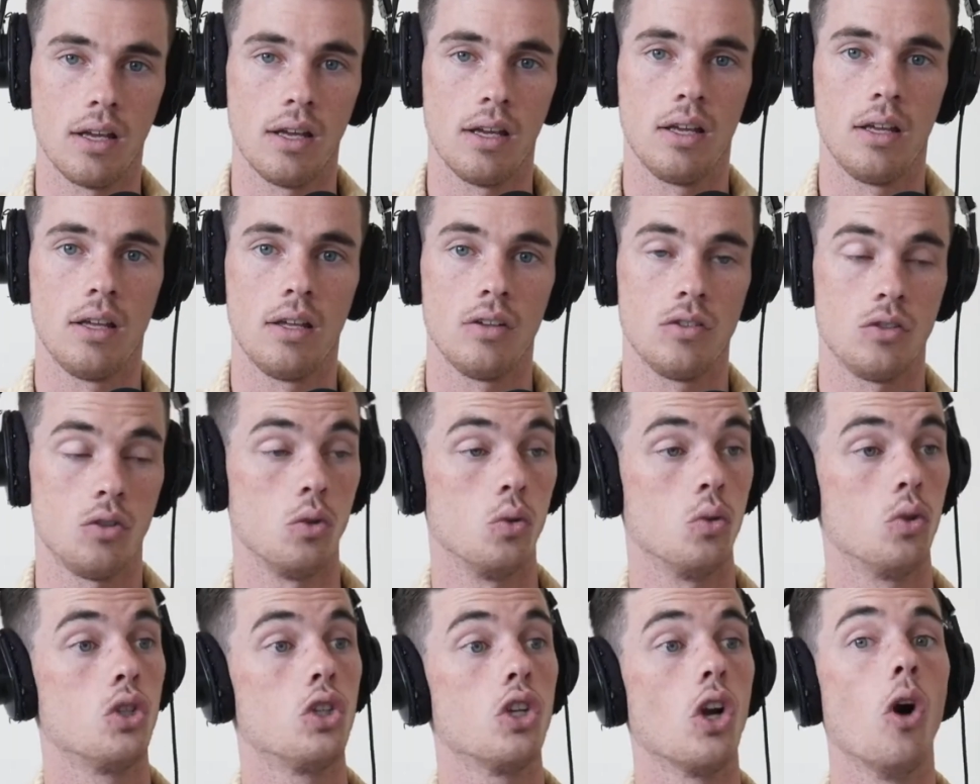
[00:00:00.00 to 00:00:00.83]
to
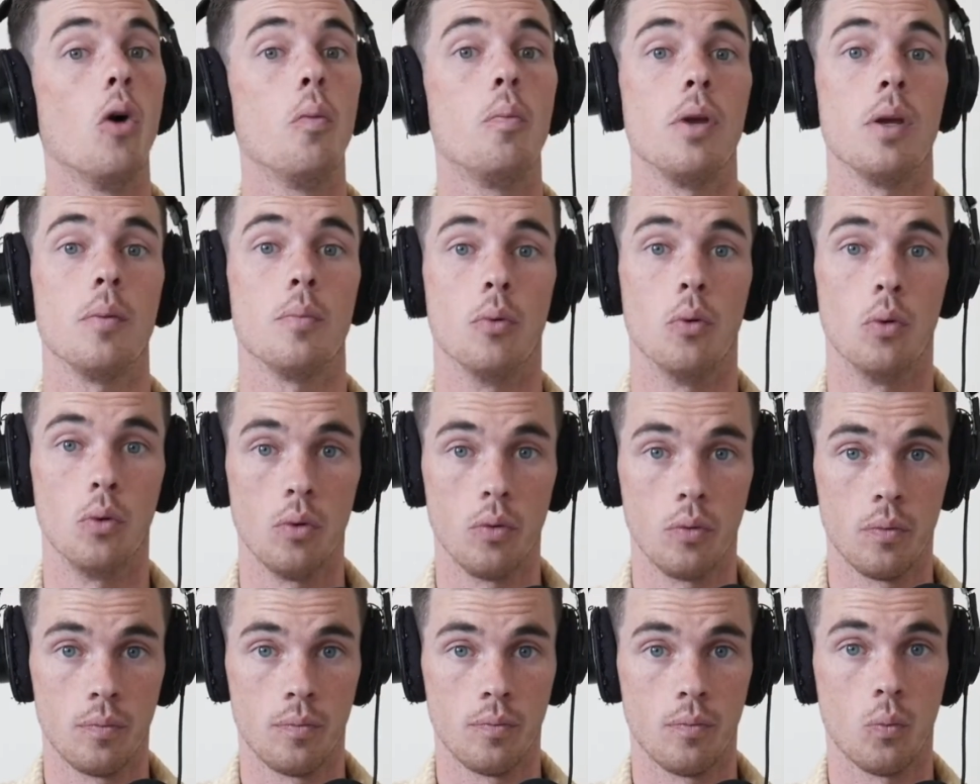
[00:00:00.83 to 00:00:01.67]
show people
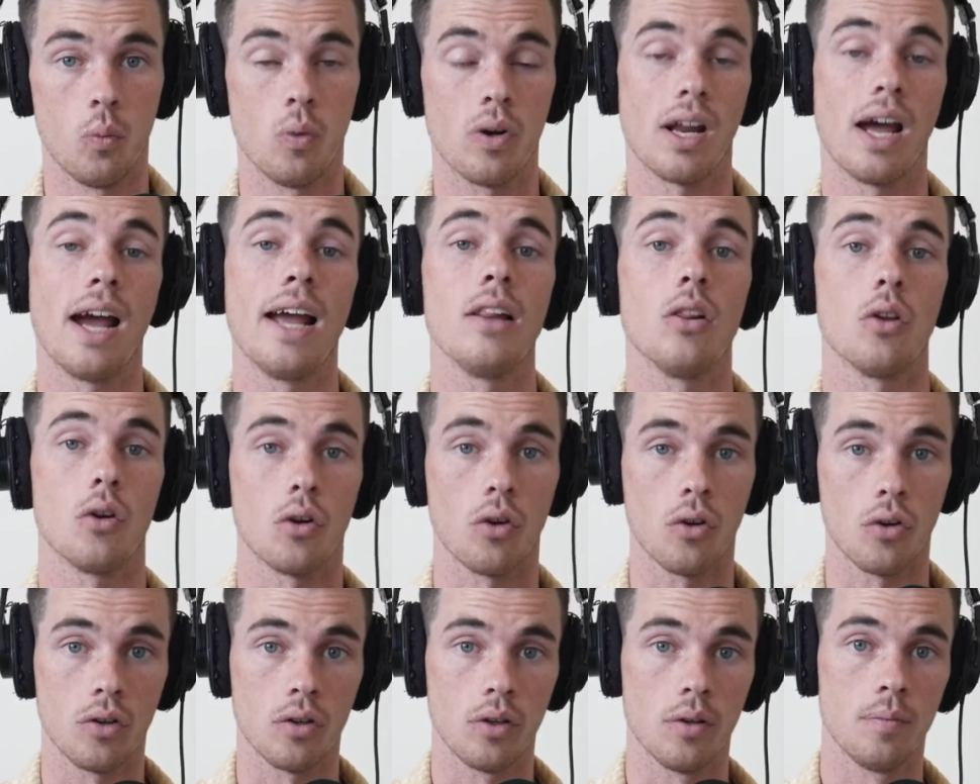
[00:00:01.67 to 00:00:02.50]
what I
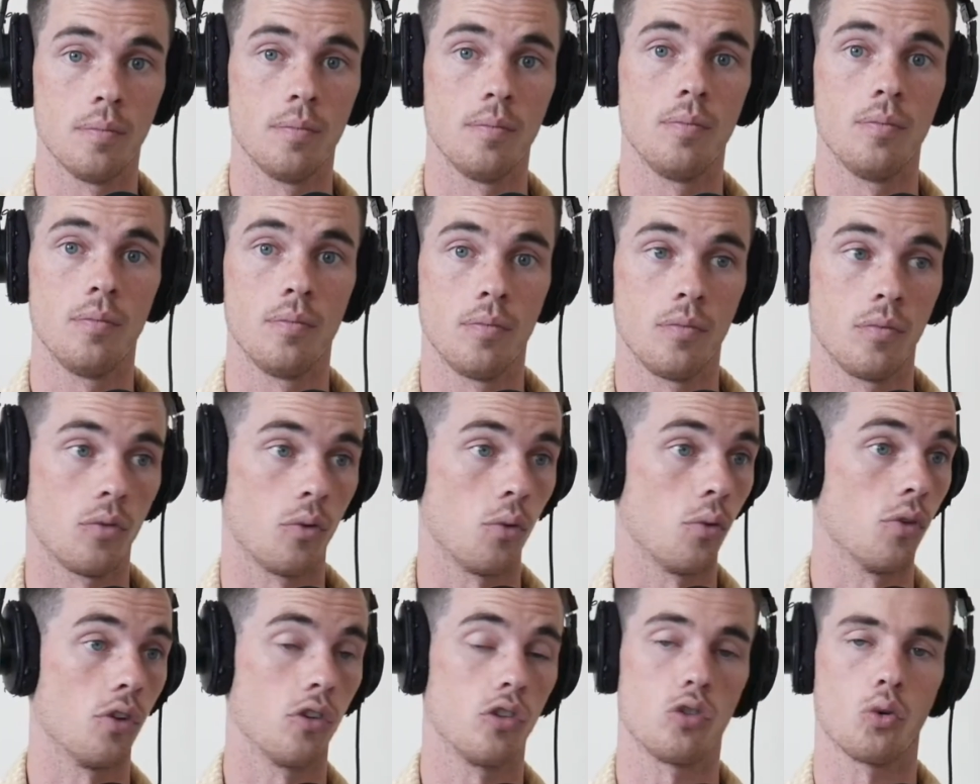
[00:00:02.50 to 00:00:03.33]
learned through
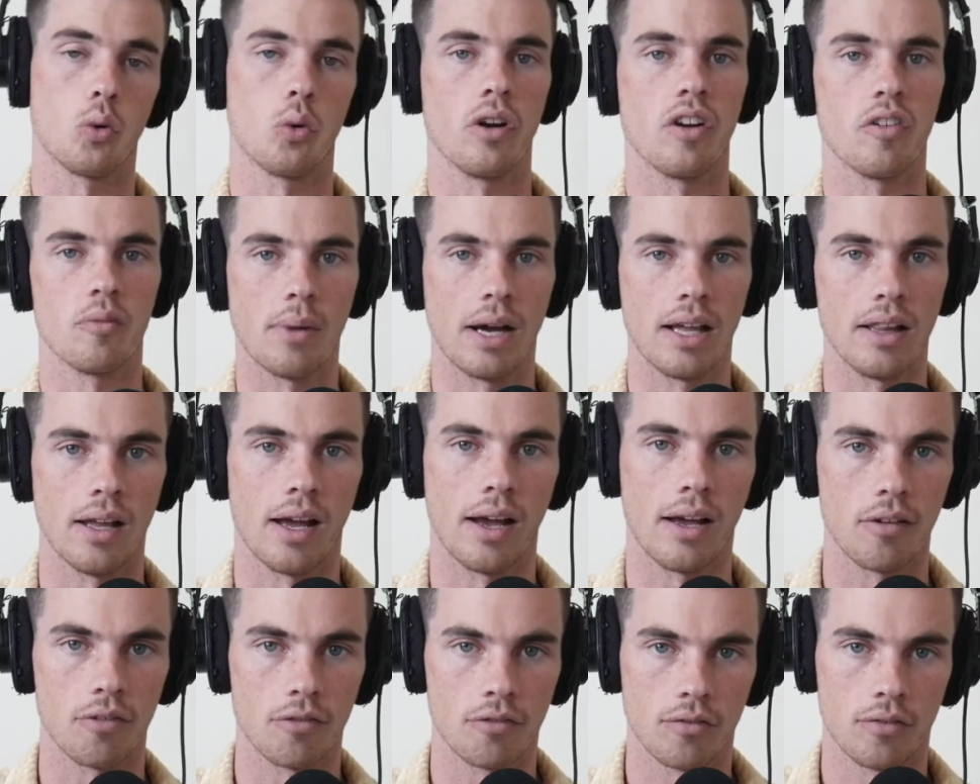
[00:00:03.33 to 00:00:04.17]
the story of my
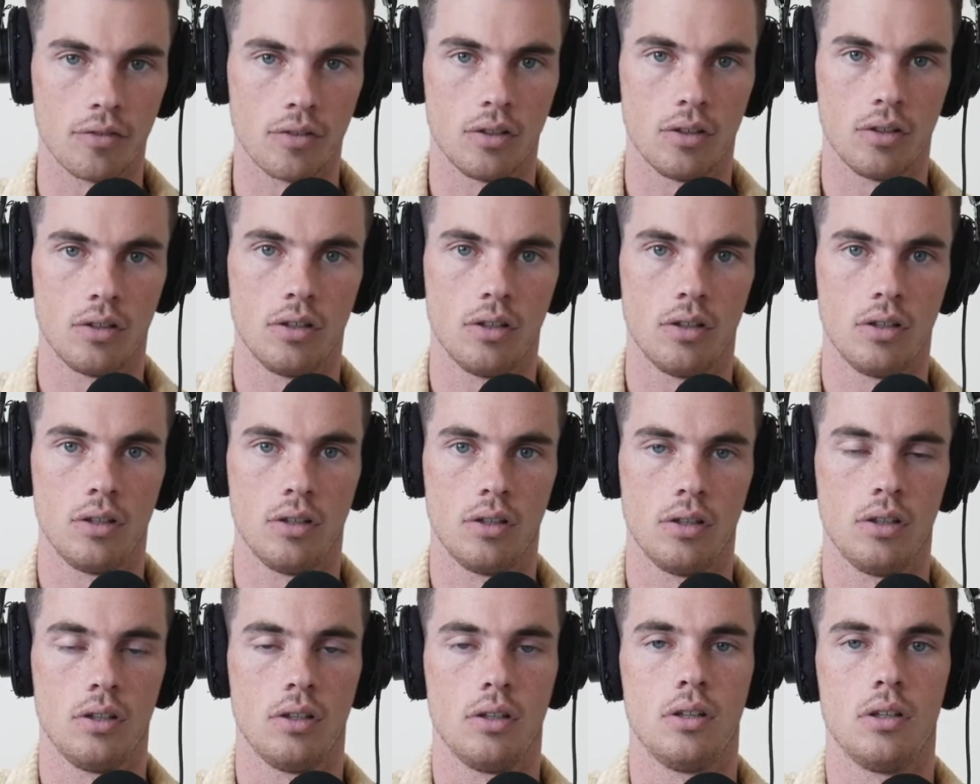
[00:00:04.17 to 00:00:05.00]
life,
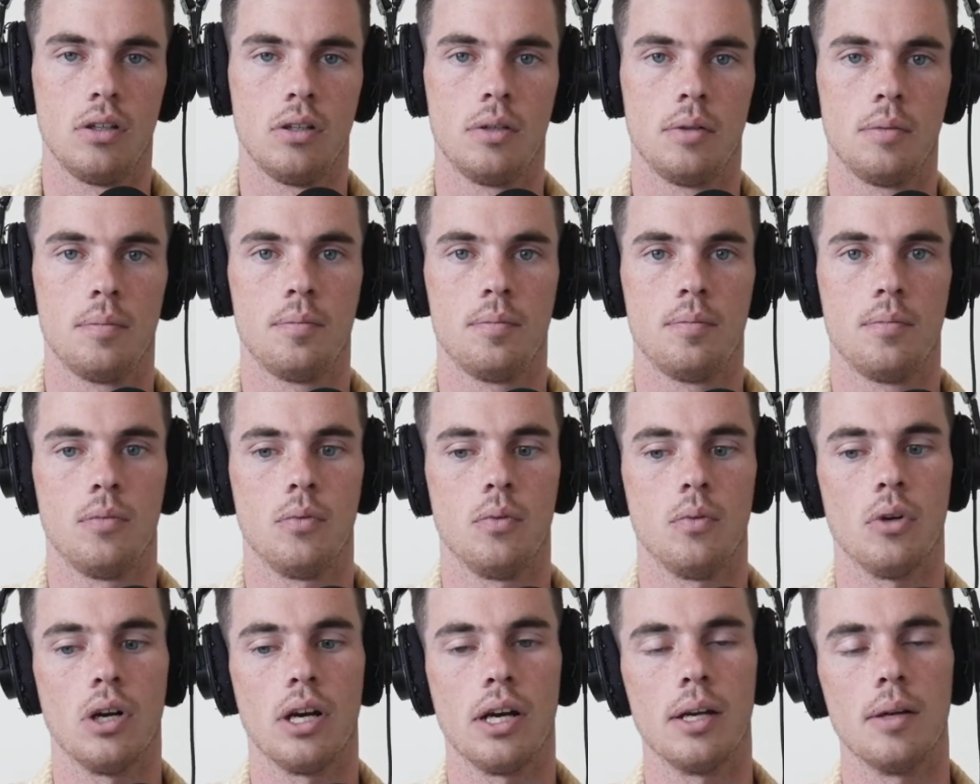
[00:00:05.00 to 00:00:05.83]

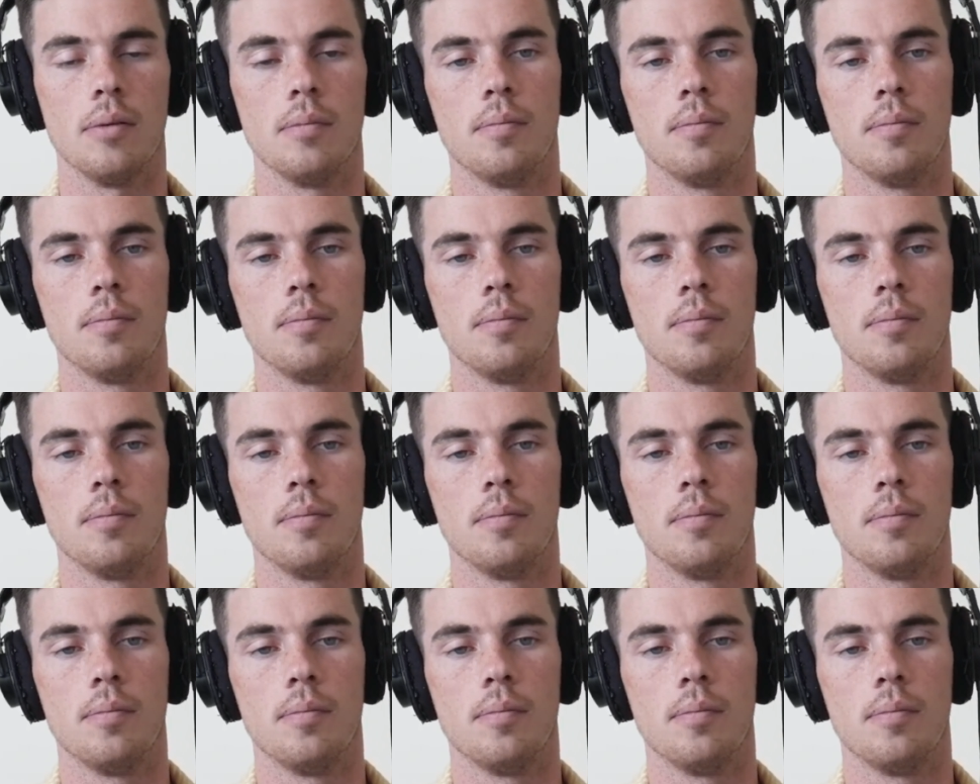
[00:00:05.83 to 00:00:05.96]
right?